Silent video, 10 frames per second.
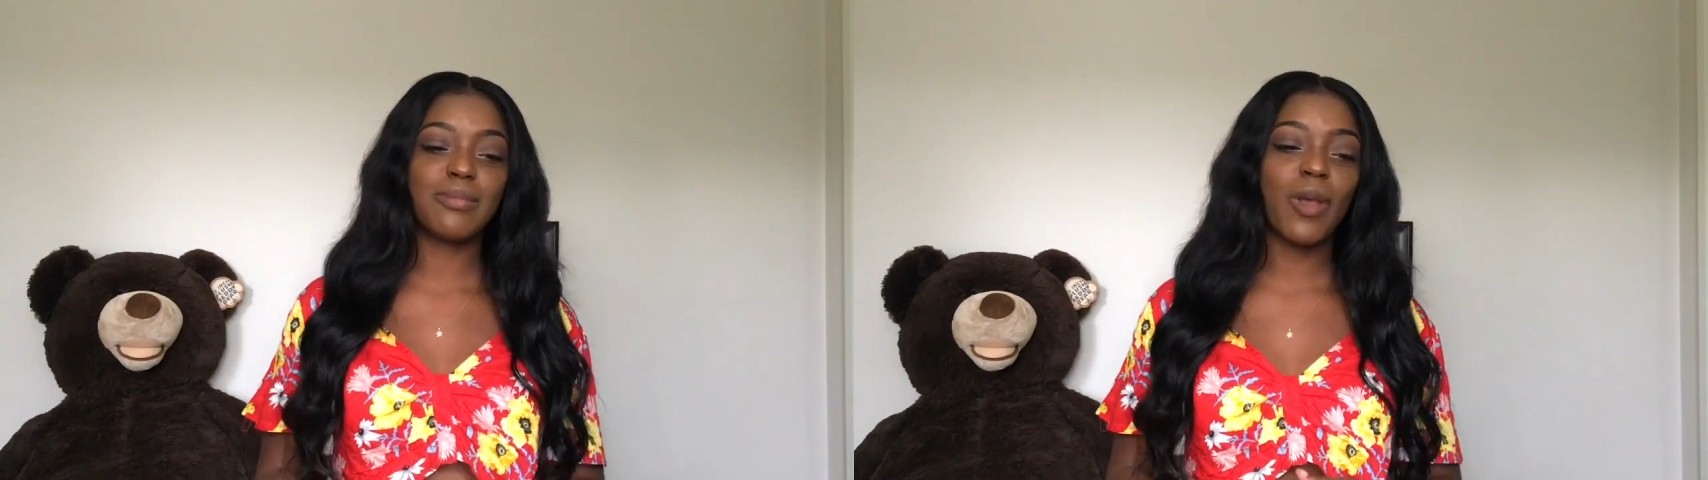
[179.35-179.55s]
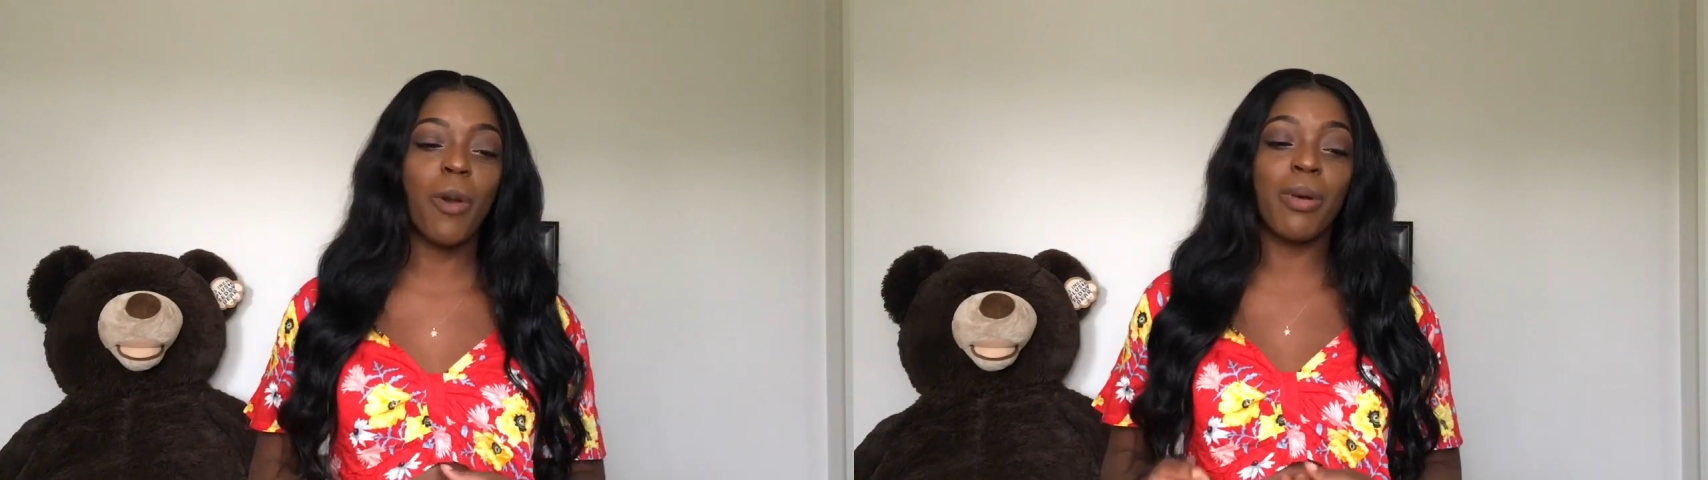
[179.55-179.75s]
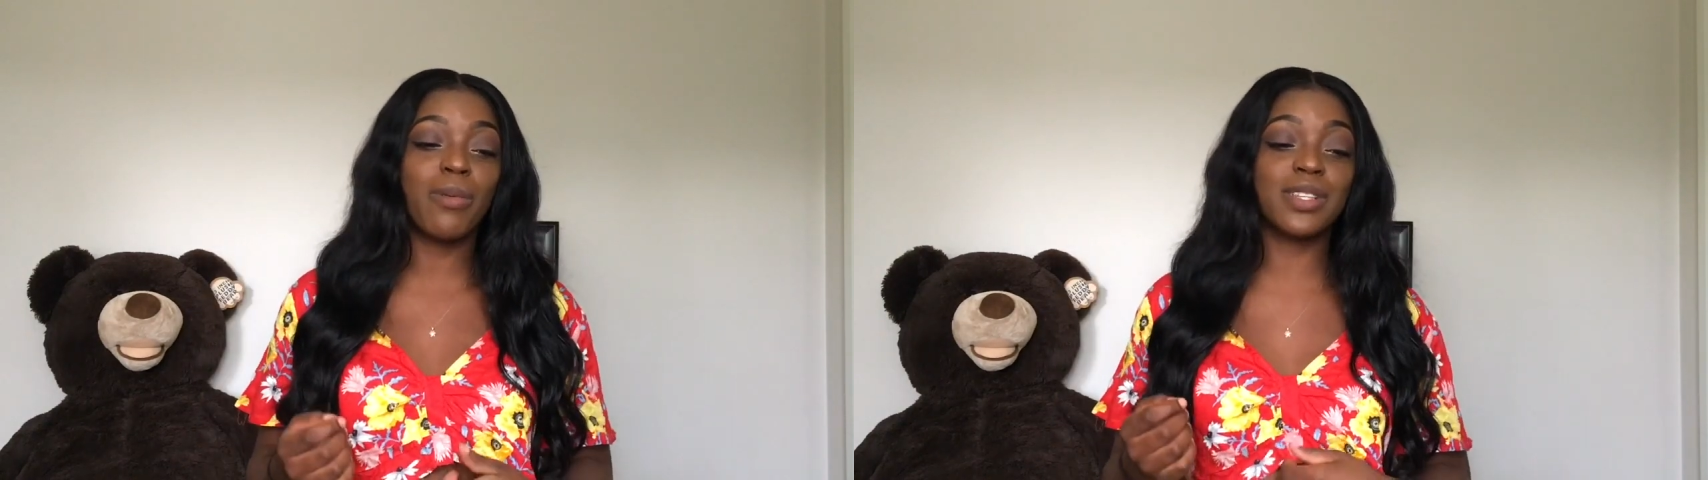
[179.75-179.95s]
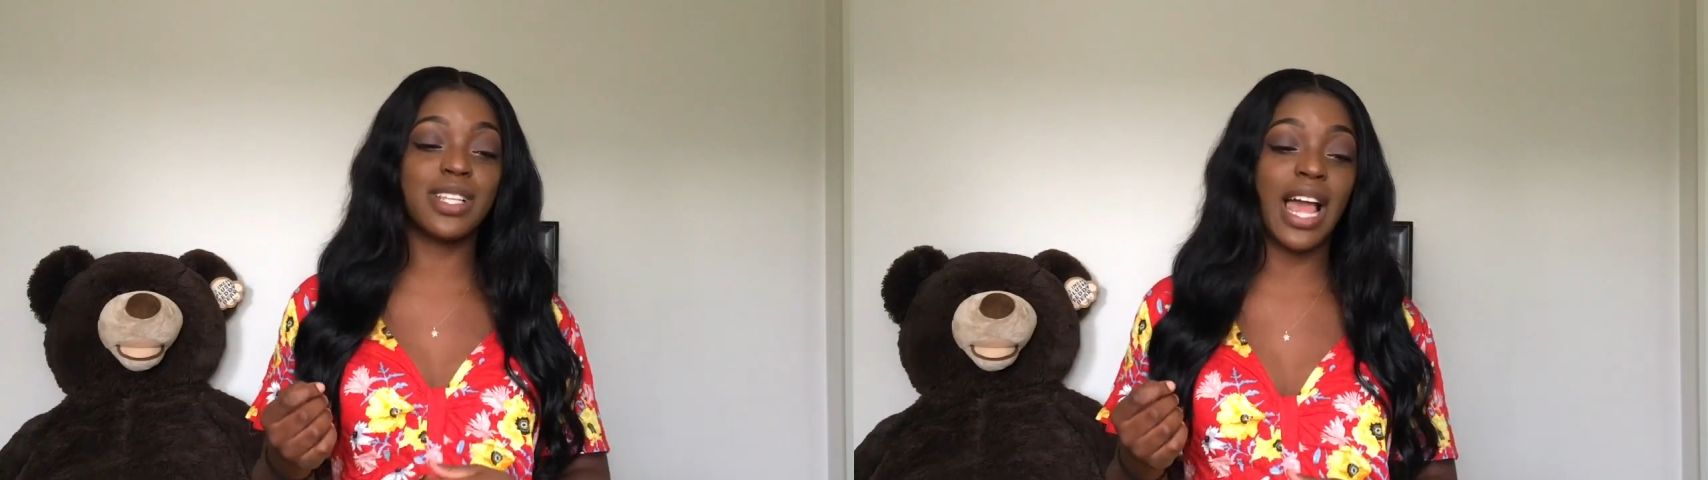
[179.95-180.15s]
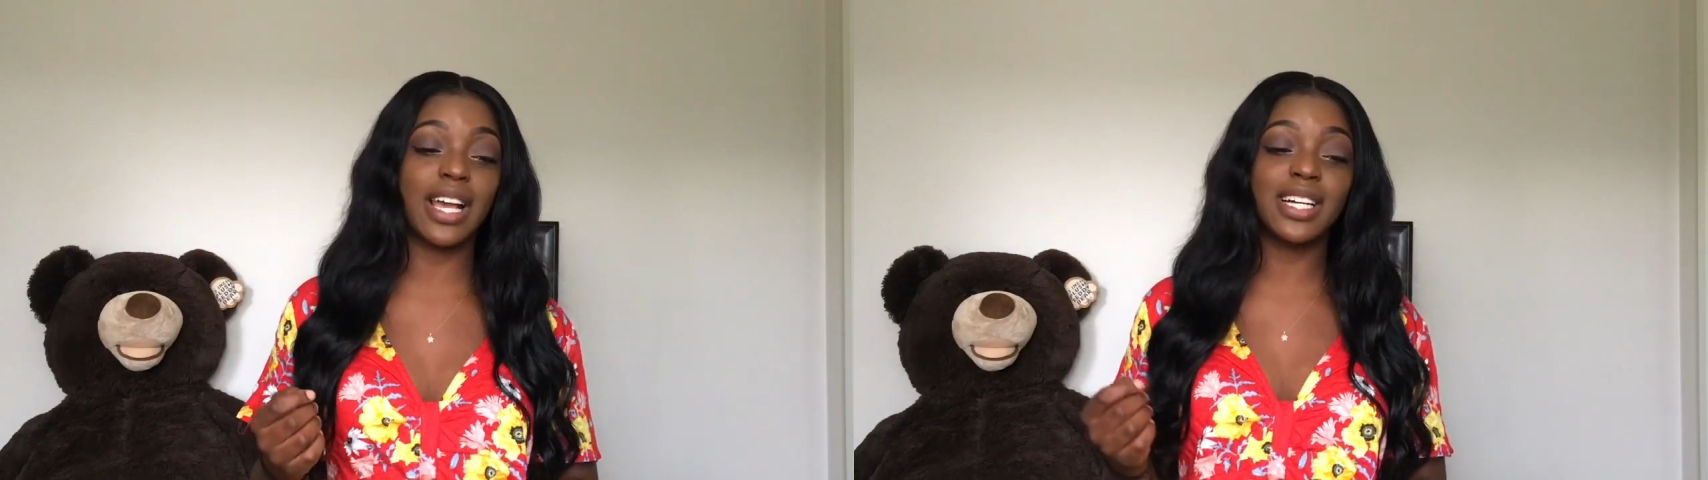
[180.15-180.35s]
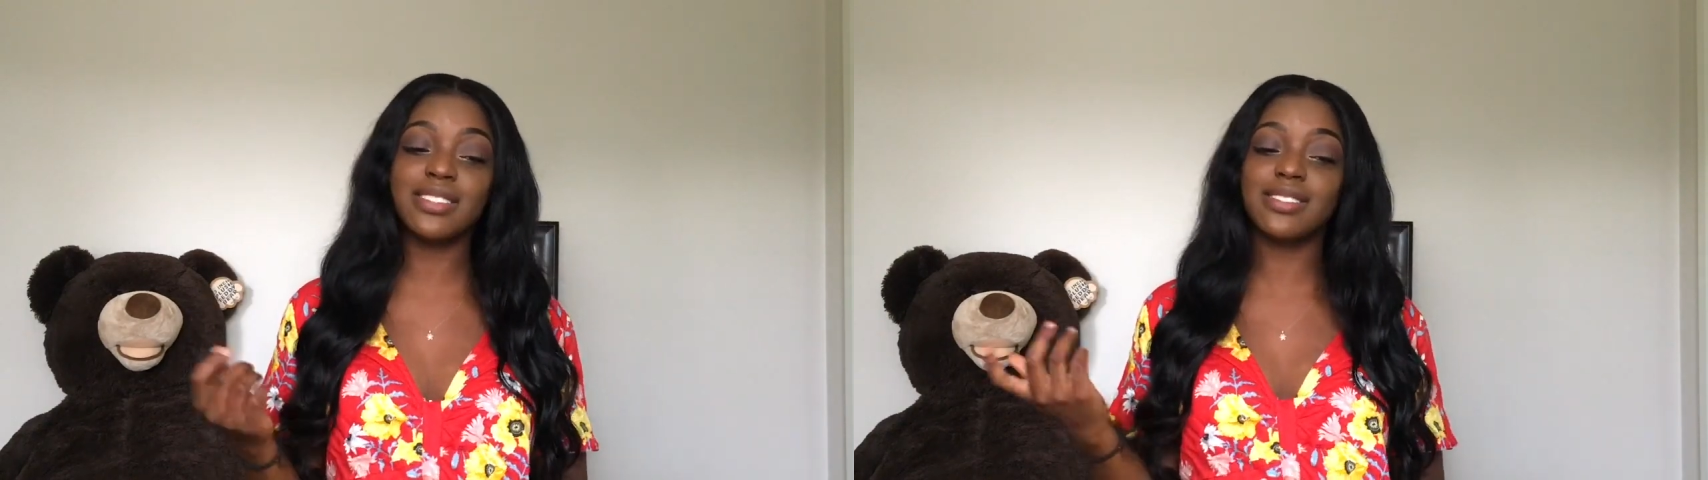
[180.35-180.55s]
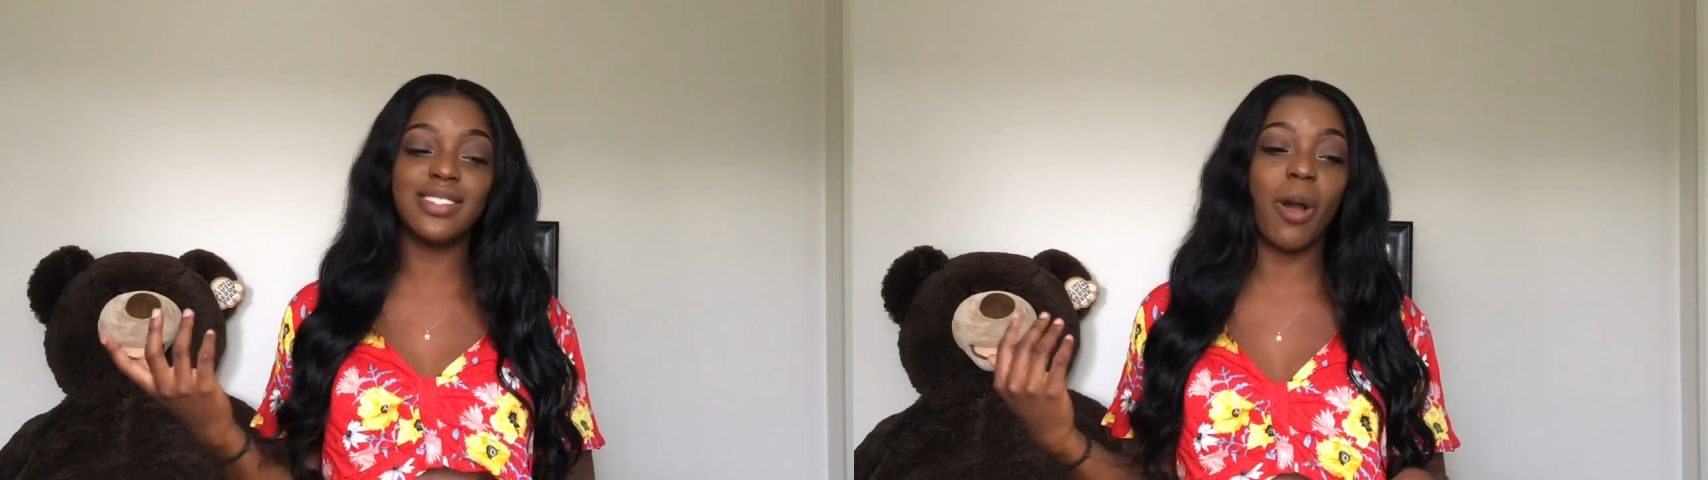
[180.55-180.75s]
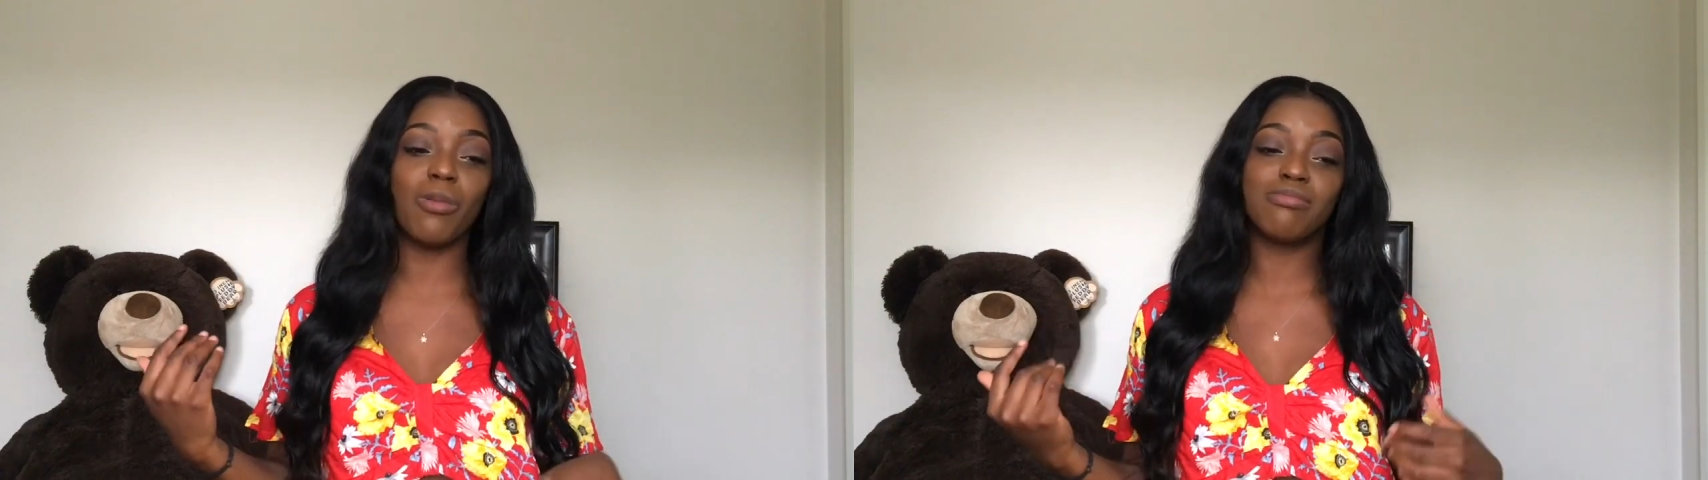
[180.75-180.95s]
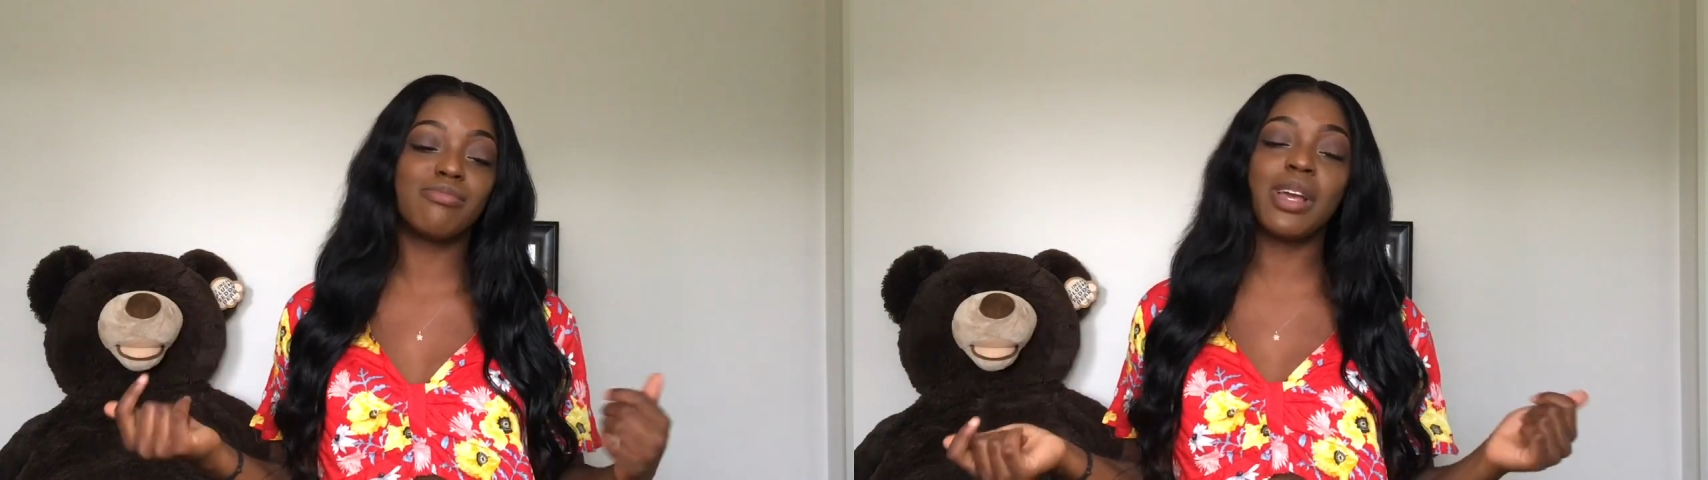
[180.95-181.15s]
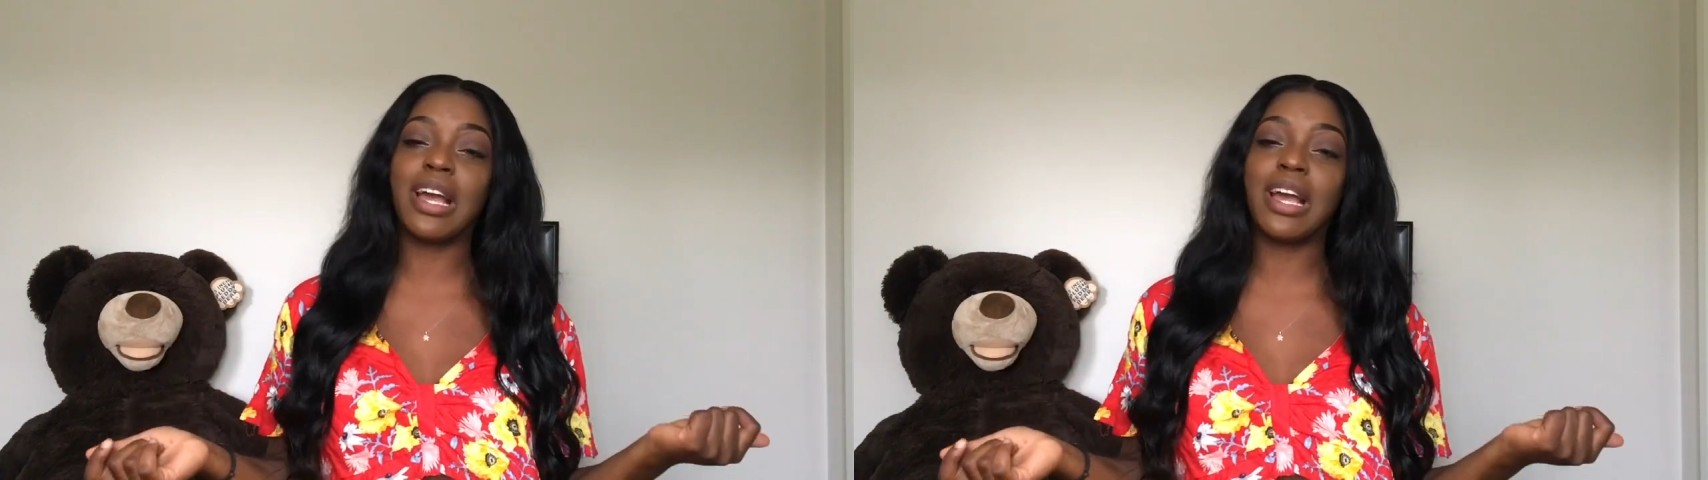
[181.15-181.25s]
Homeboy wasn't we